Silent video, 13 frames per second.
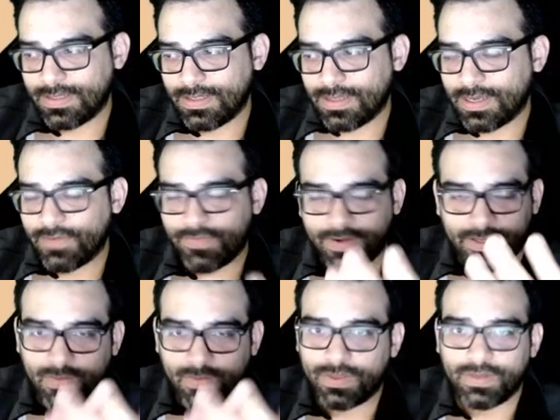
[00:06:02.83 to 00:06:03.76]
I forget
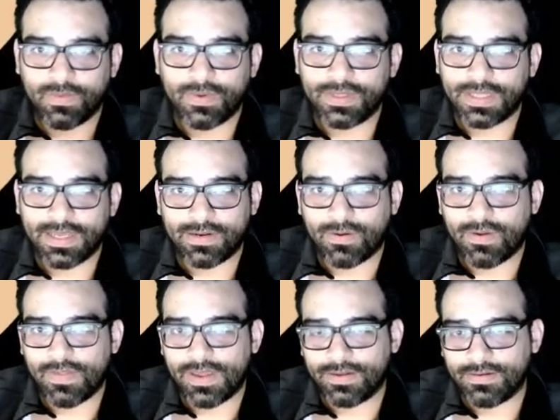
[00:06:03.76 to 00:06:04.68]
the one that had all
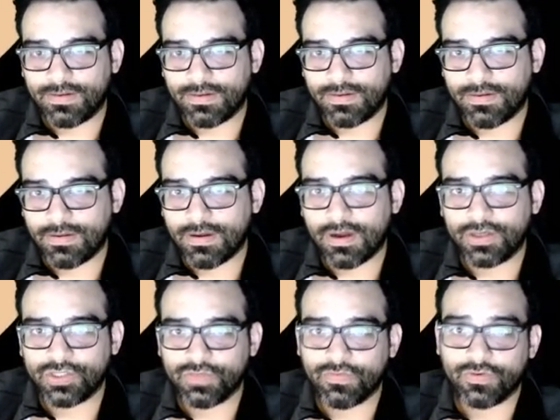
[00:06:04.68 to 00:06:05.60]
that
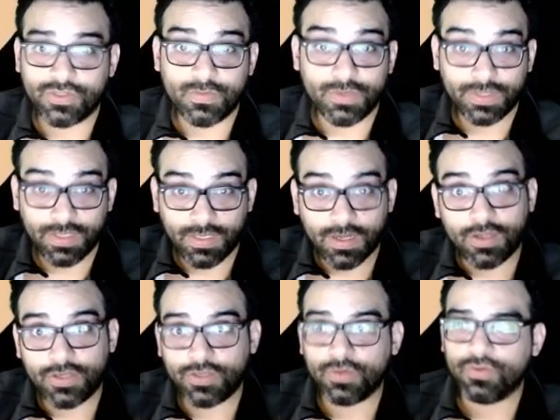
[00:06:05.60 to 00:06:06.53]
controversy with the young
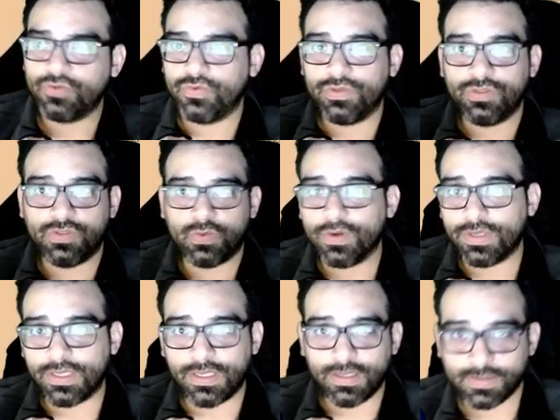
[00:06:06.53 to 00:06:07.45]
children
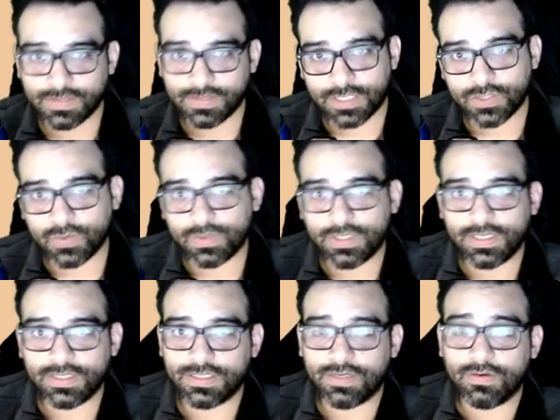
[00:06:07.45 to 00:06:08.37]
twerking sexually,
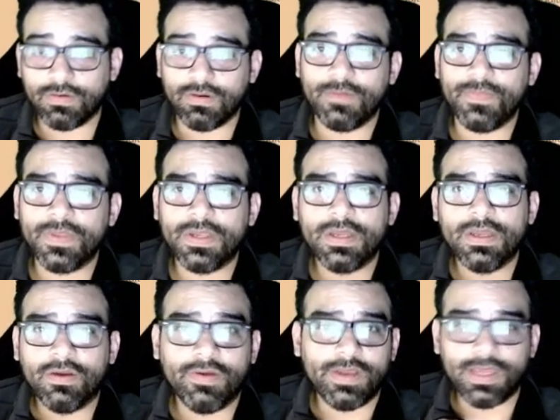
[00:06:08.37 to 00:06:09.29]
etc.
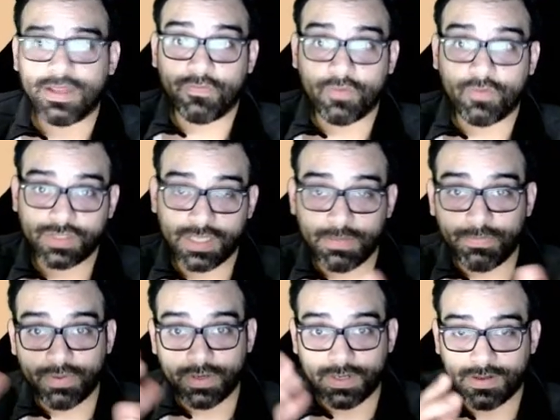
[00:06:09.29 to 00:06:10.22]
Right? And of course, they
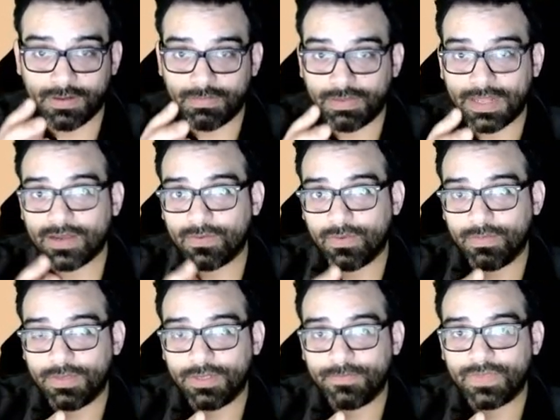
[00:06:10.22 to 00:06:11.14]
put a black
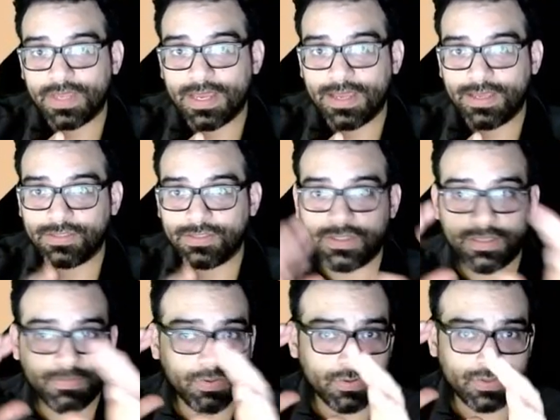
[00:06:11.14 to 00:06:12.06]
woman as the
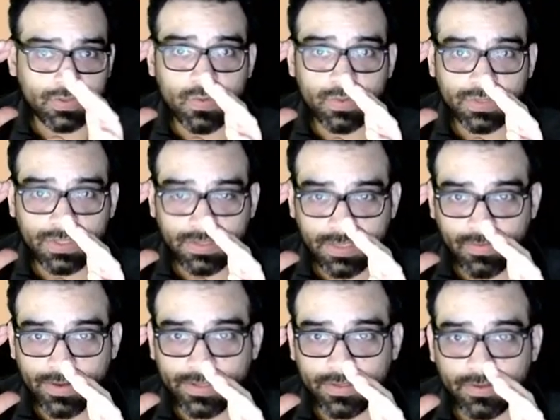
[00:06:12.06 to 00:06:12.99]
person who was the
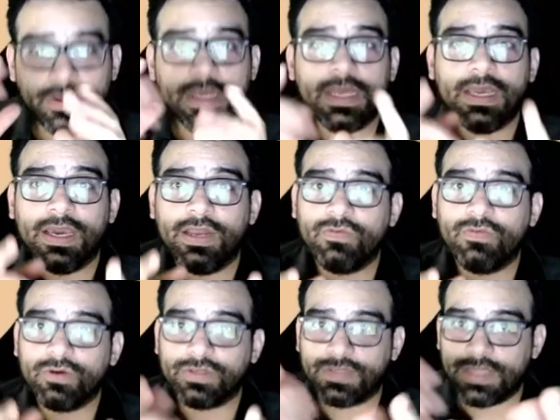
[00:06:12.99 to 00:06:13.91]
director. And of
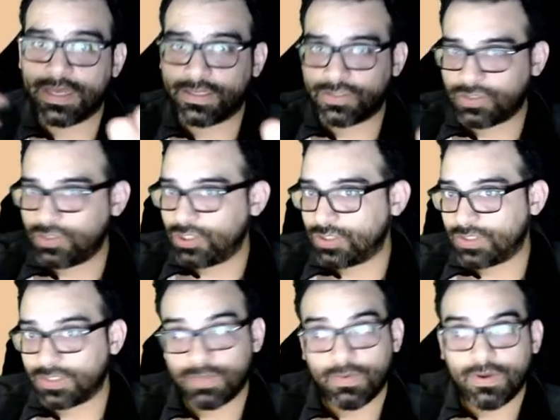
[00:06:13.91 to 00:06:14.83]
course, that's just to
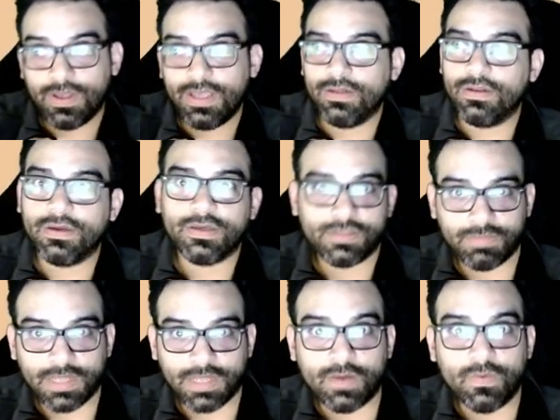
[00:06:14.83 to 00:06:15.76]
say, well, hey, look, it's a
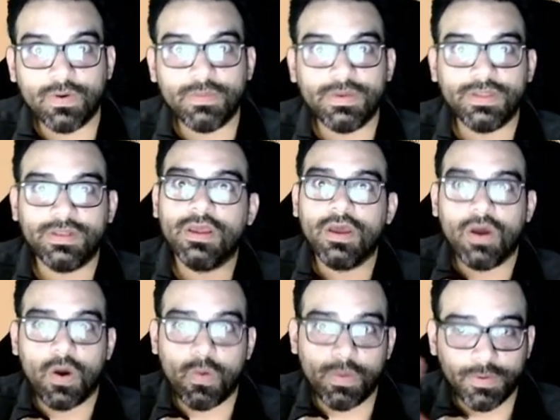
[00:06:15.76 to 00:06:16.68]
black woman.
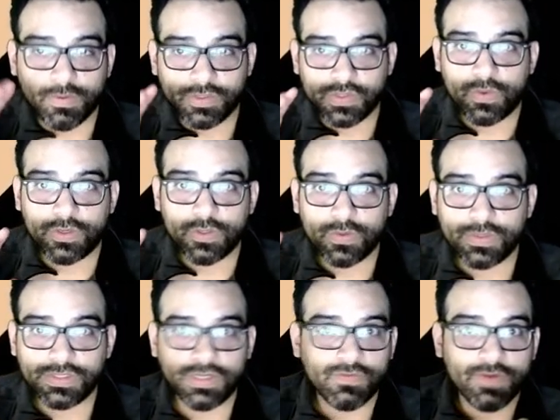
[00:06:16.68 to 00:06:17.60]
A woman was the one who was
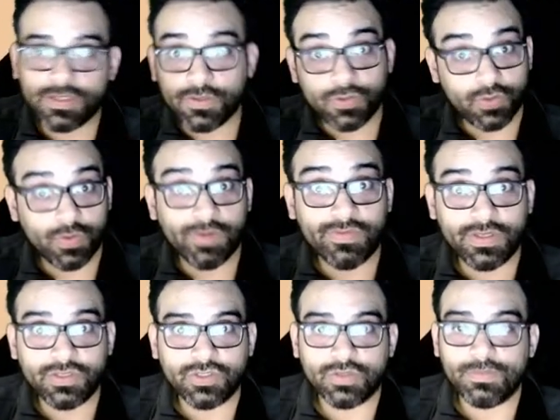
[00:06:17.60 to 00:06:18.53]
director, so everything
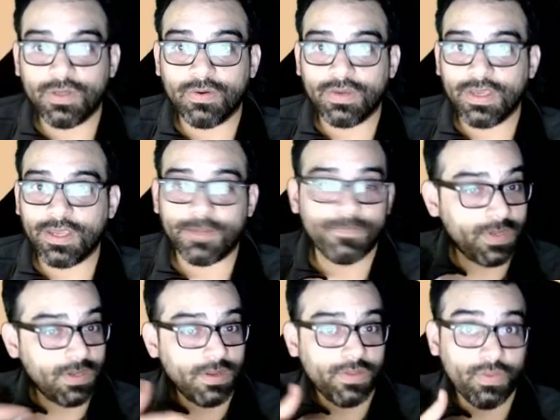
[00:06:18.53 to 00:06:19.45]
should be okay.
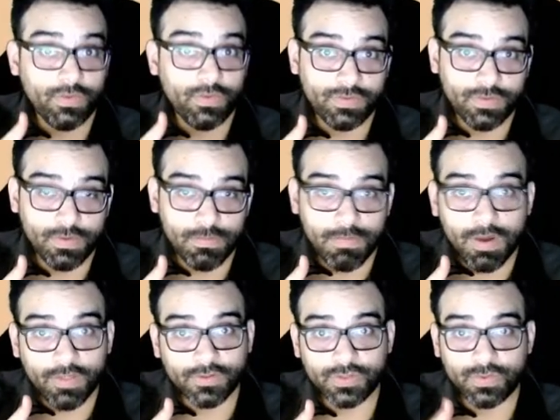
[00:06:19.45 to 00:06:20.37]
The
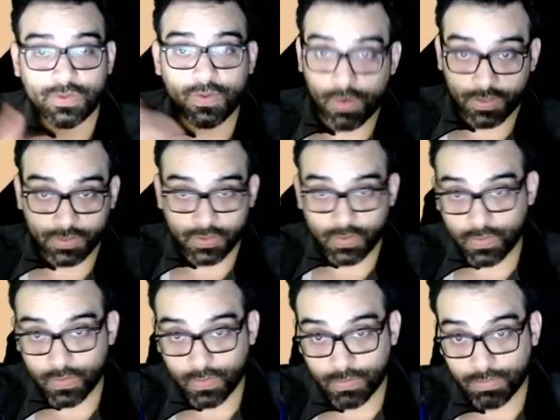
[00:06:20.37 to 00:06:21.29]
mothers were the ones
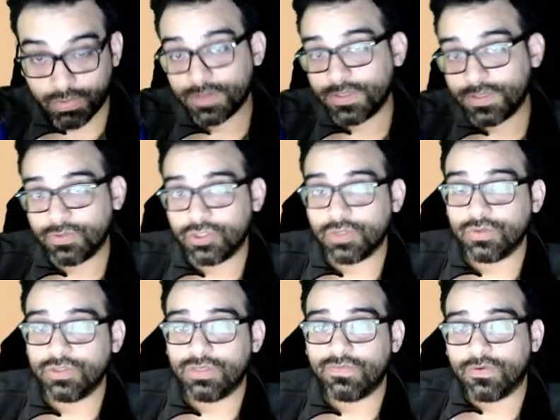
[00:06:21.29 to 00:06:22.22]
who brought their
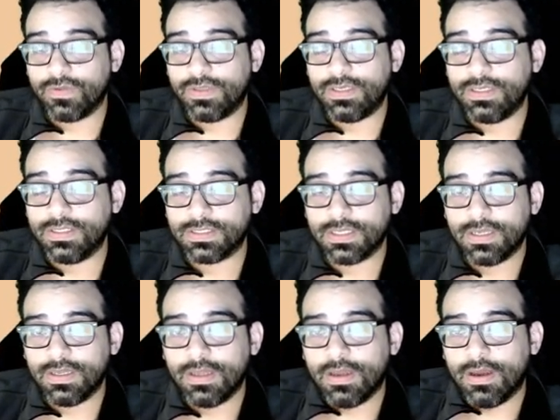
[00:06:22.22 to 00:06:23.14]
children for these
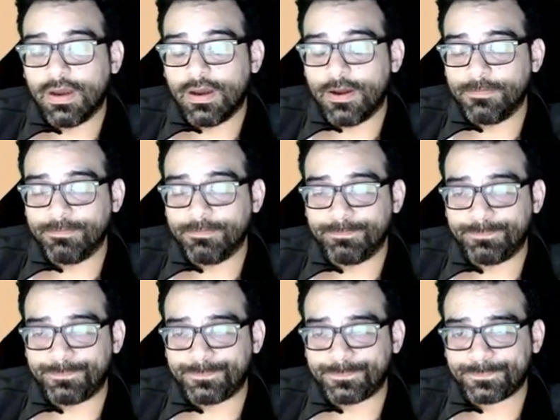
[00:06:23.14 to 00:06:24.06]

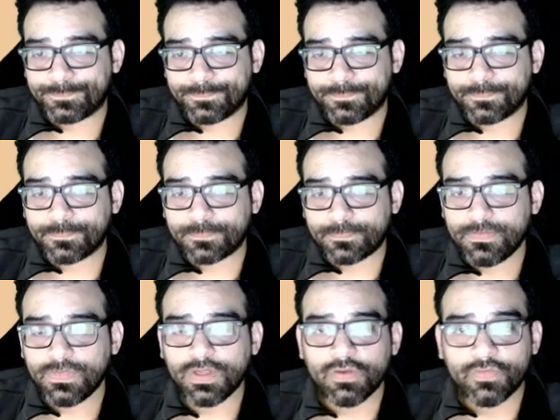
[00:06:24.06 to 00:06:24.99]

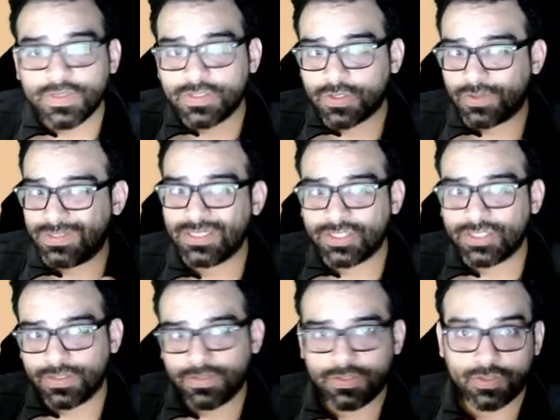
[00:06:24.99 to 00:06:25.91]

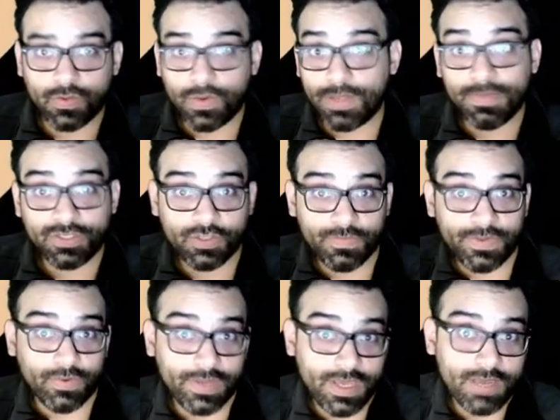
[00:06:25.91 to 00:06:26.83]
auditions, so it must have been
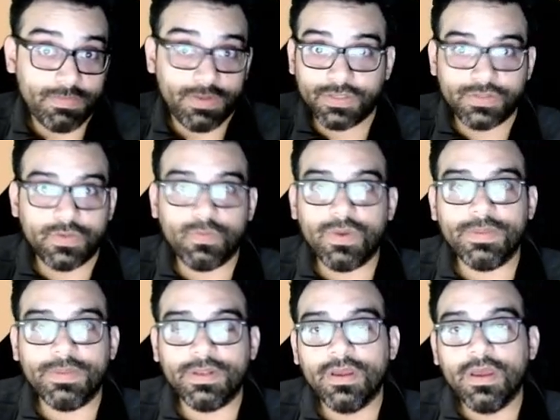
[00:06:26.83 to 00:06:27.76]
okay because the
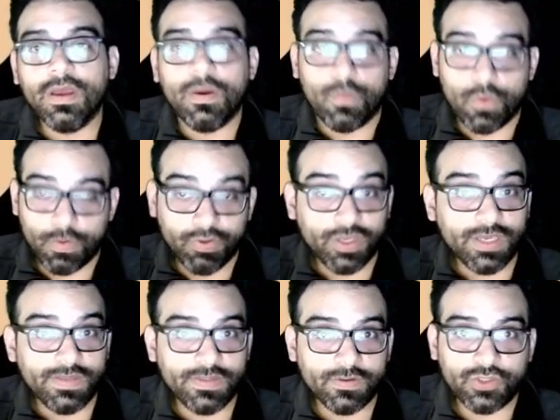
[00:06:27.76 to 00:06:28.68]
women were
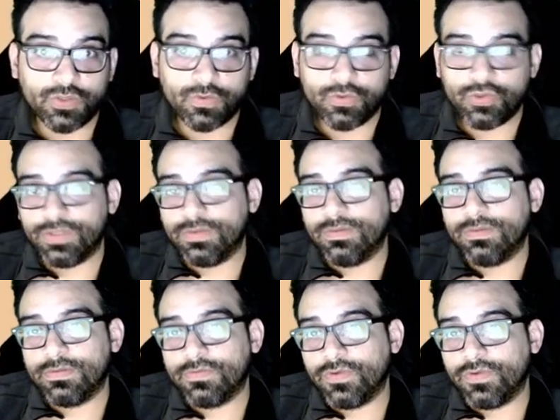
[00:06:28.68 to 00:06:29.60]
bringing their children
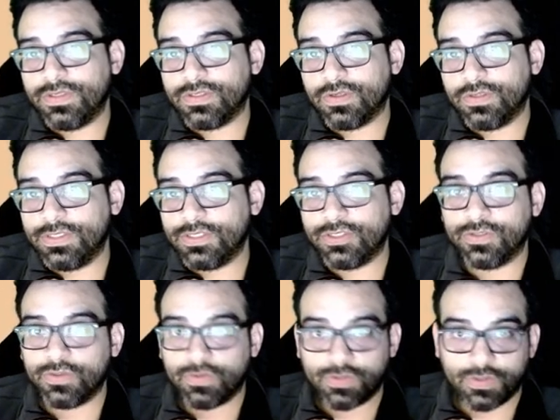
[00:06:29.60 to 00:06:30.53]
for these auditions.
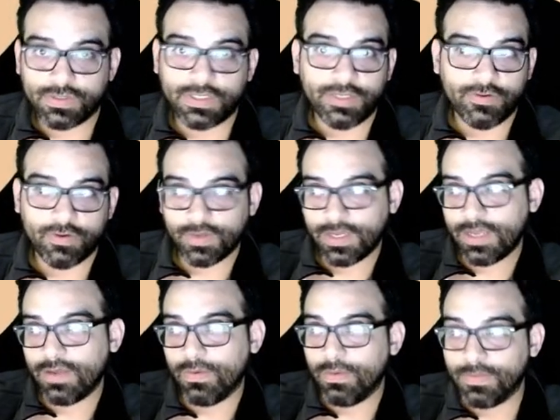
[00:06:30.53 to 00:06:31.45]
So it's clearly okay.
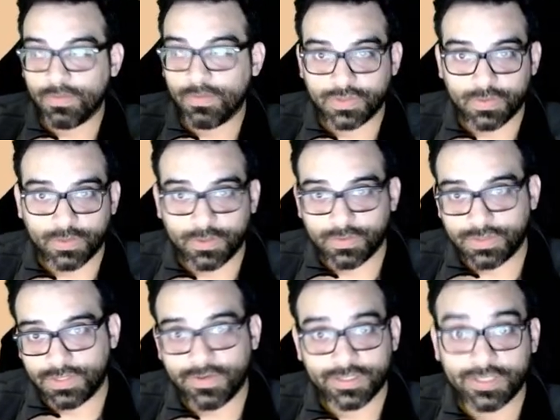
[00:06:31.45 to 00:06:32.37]
A woman was the one who was
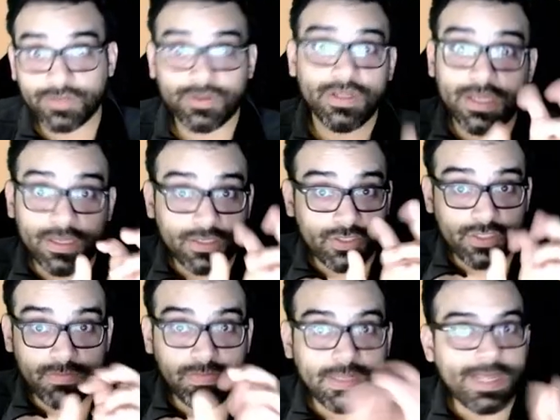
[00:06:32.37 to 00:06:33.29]
director. She's
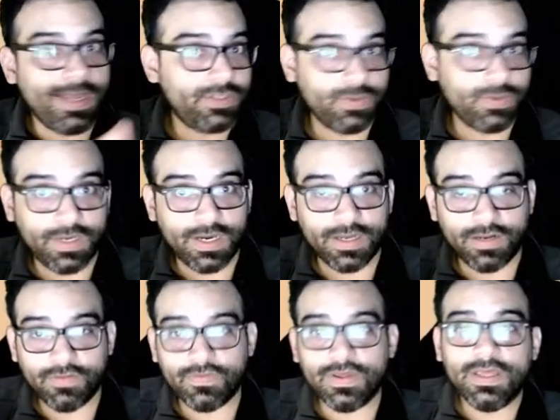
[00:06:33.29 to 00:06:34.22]
black, so it kind
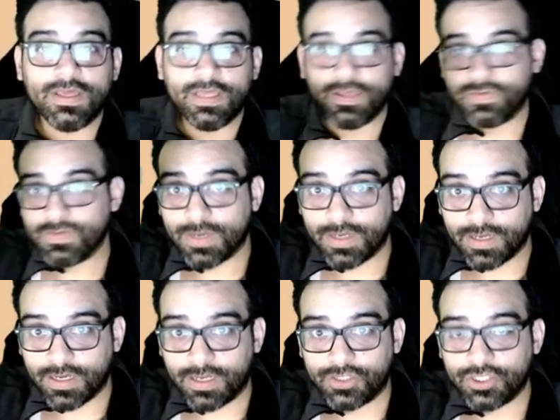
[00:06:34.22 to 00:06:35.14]
of gives them a
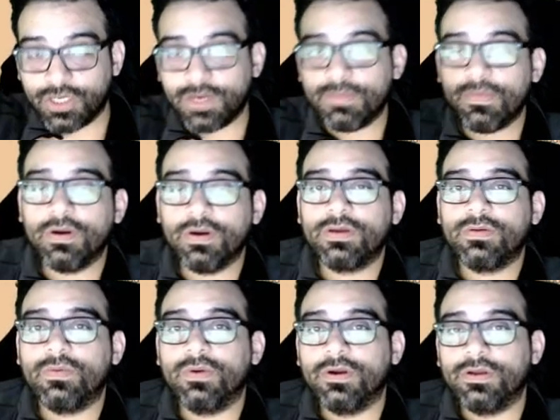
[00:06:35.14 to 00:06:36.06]
check mark
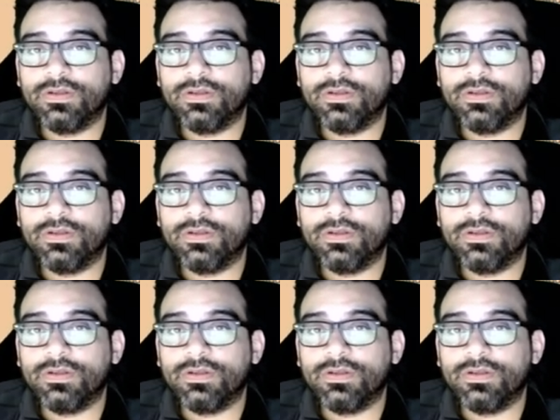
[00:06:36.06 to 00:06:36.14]
where